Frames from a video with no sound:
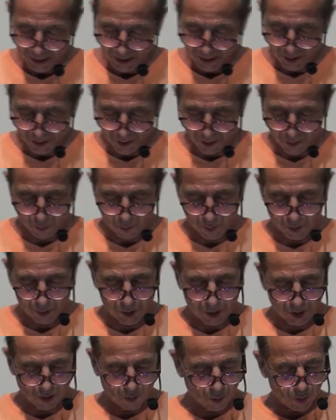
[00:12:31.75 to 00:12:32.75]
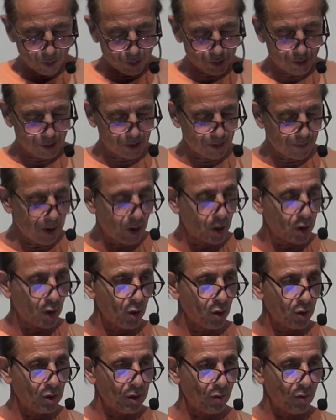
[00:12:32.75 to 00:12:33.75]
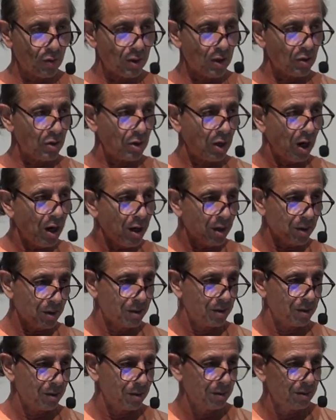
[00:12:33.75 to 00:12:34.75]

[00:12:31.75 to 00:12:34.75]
You know, the word warns us about cursing with our tongues.